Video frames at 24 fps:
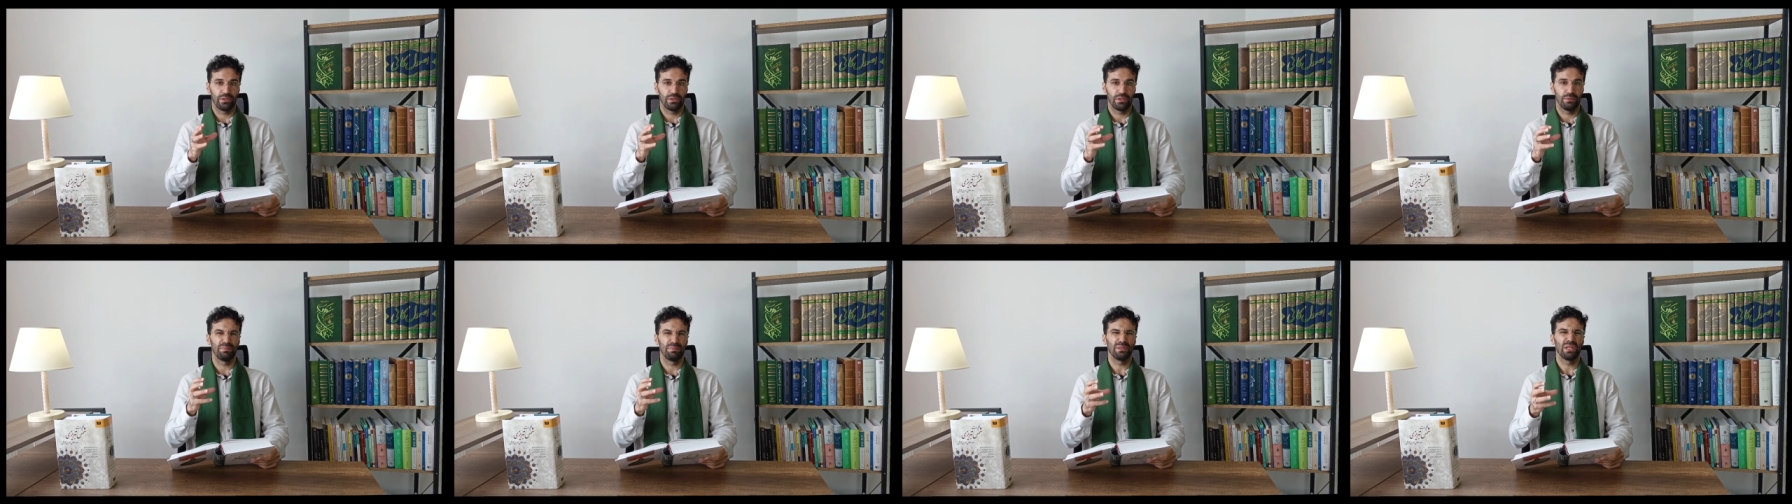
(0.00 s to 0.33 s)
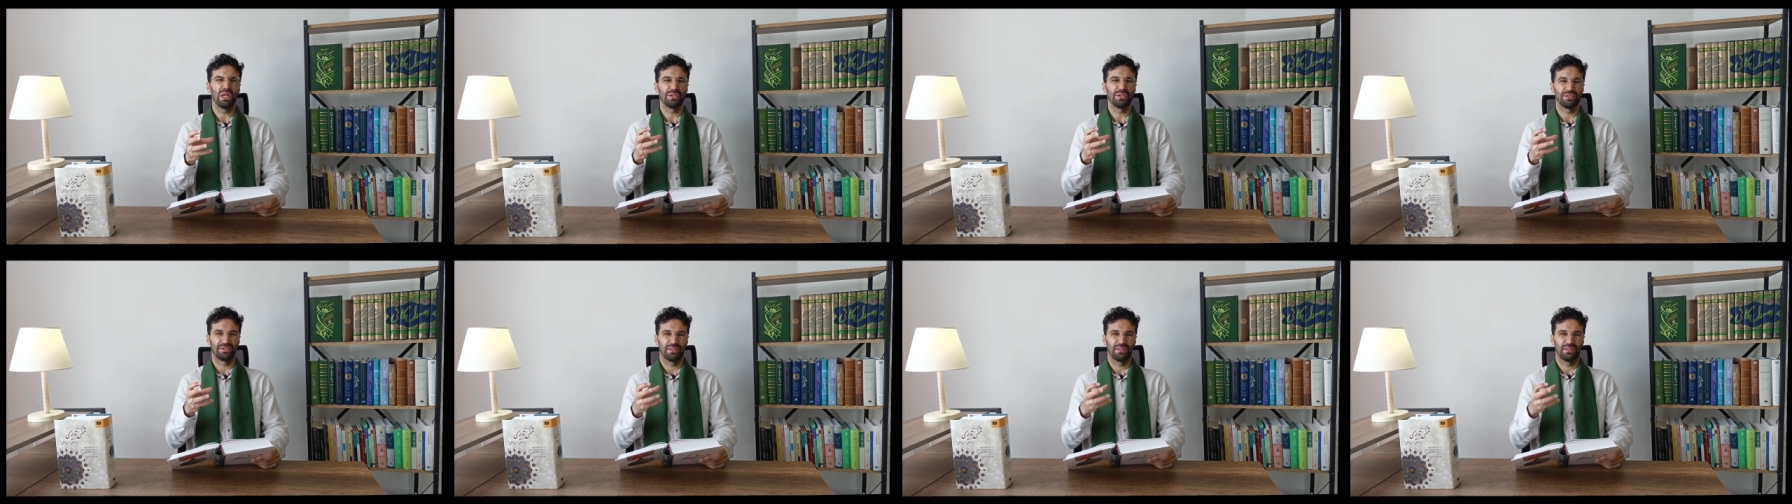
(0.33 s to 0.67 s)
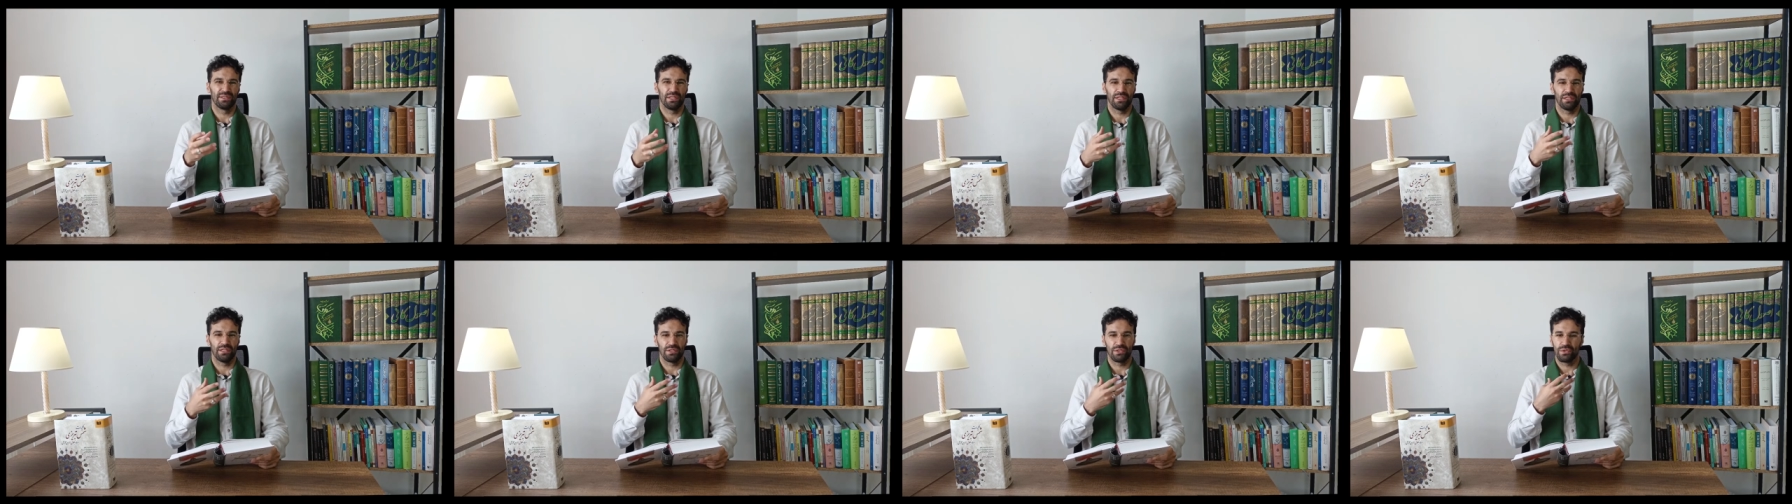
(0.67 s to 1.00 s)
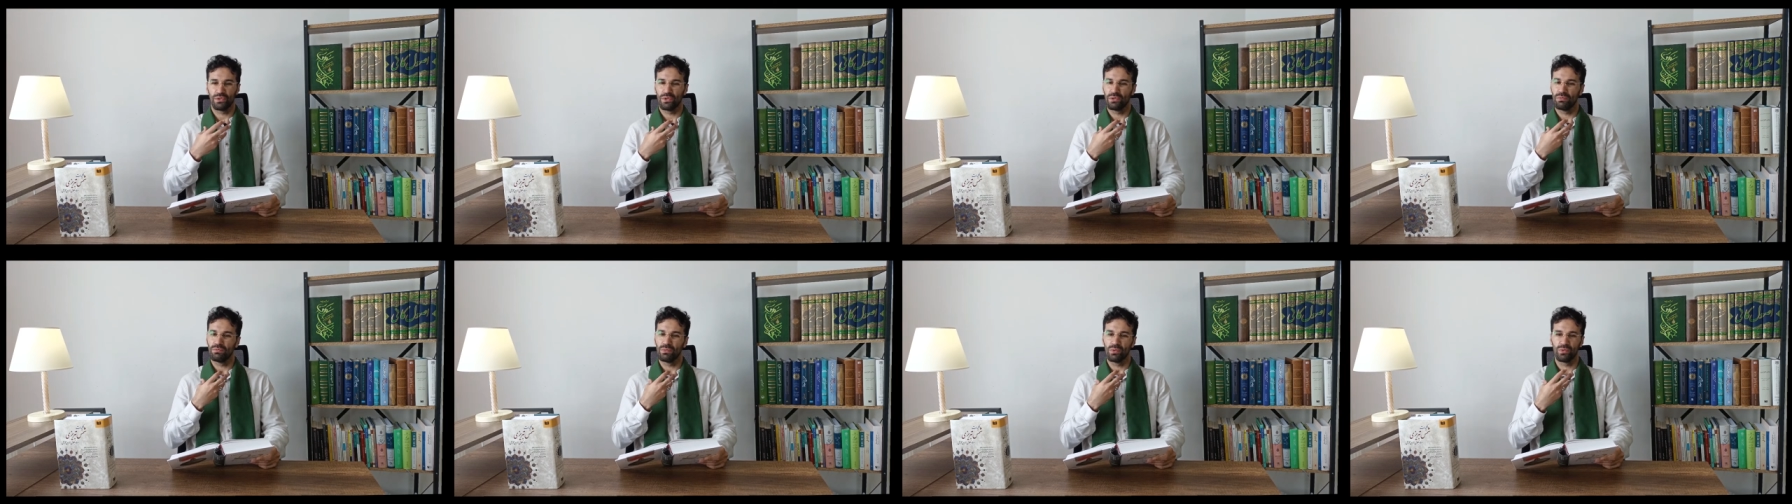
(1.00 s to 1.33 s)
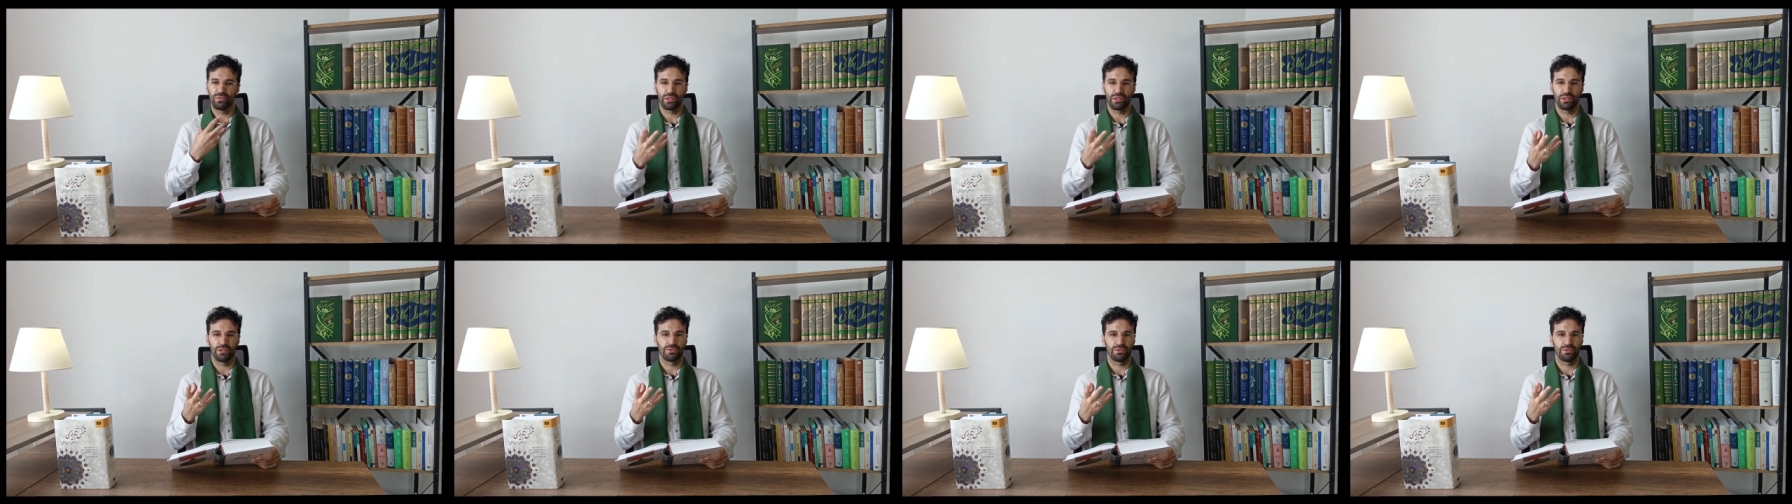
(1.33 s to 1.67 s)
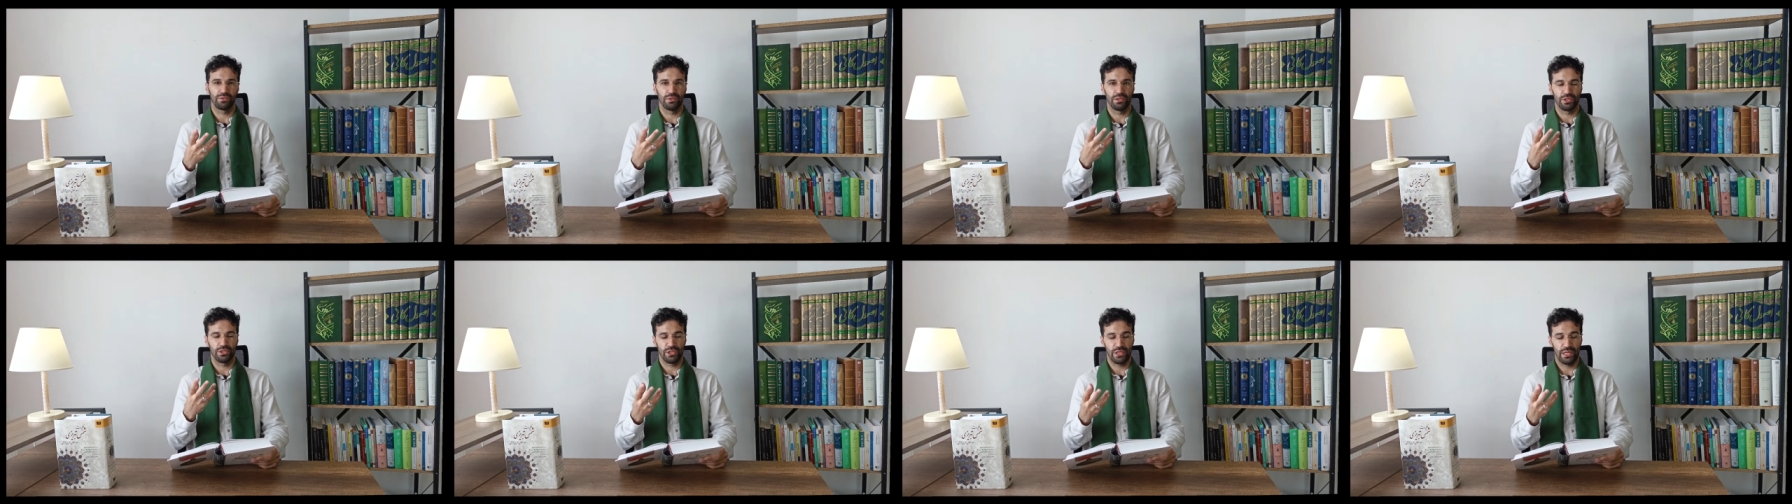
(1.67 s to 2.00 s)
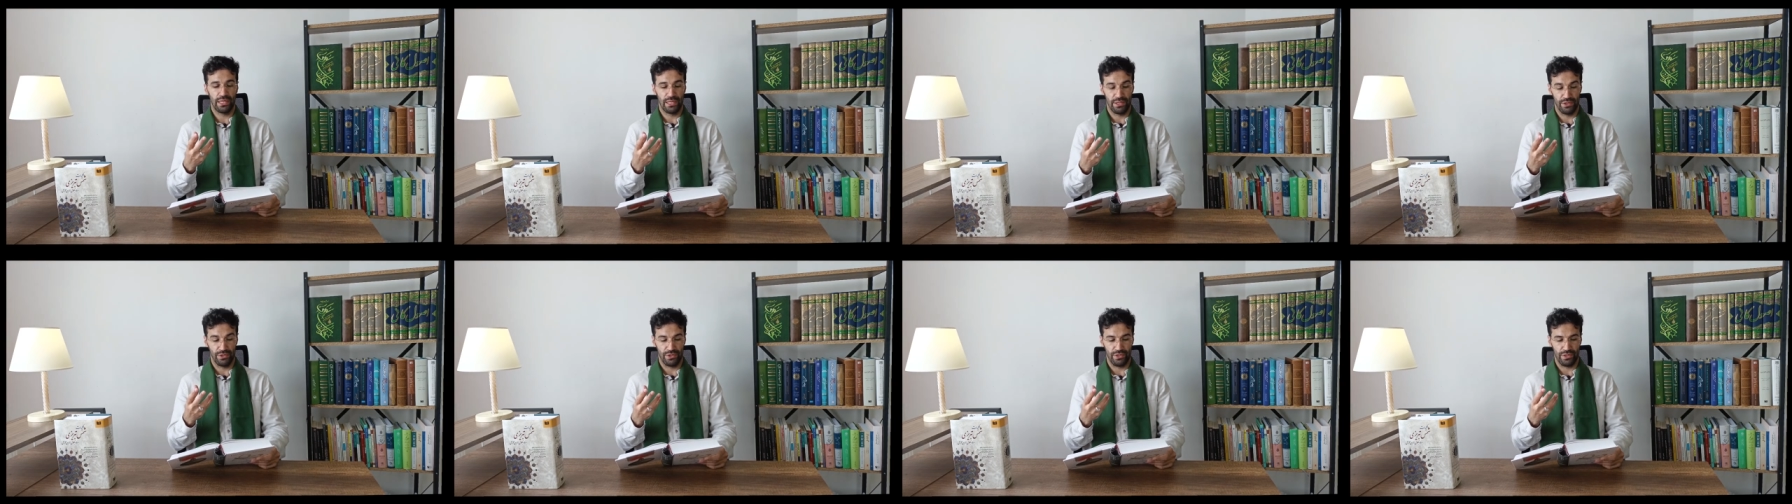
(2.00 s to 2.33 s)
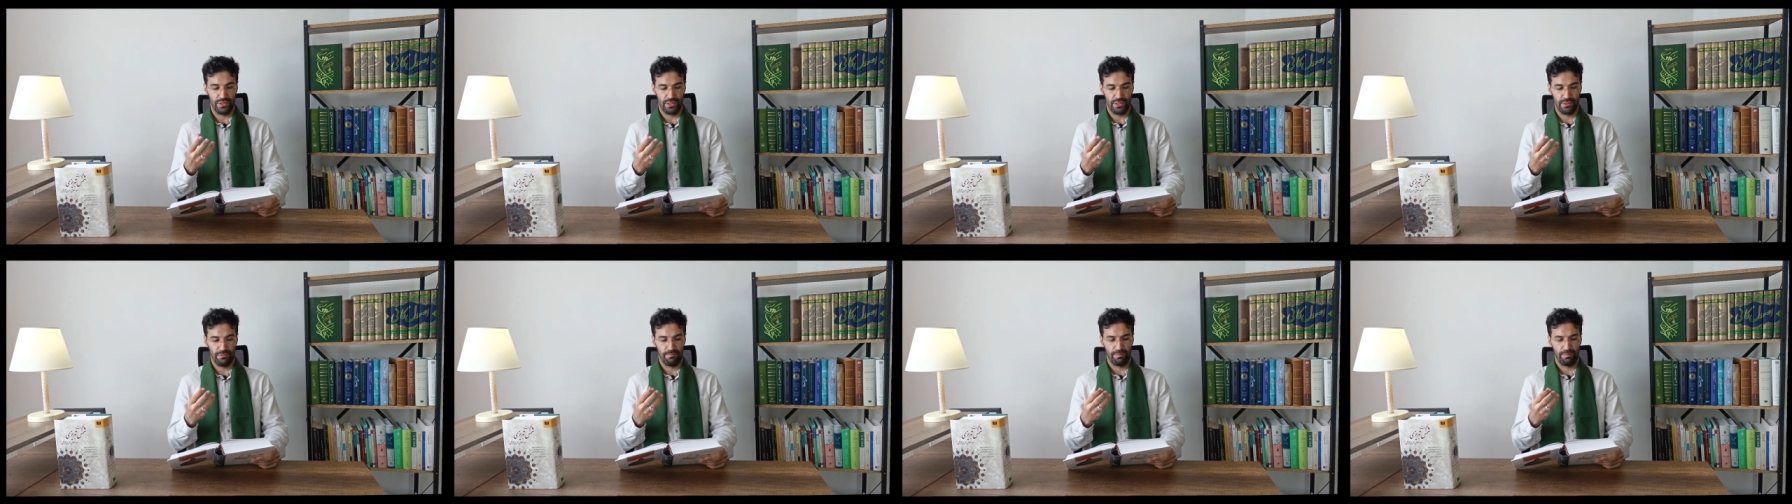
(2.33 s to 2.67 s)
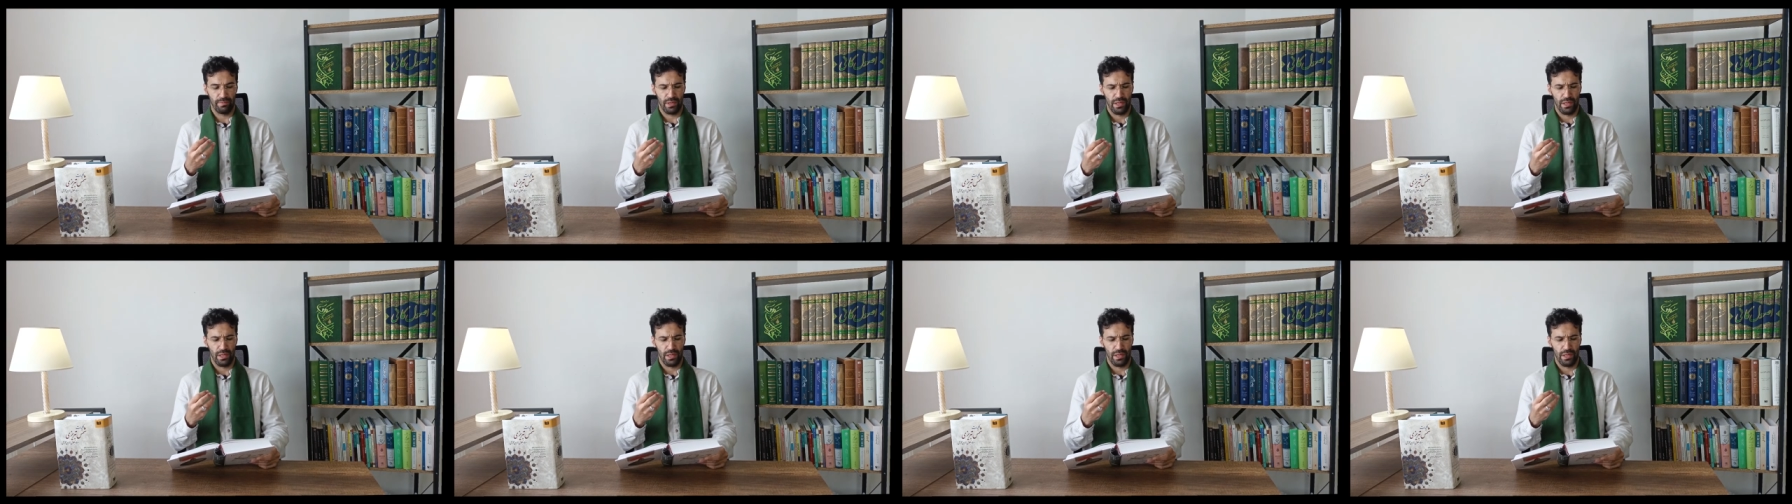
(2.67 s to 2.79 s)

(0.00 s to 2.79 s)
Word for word: the blood that is you are moving through the challenges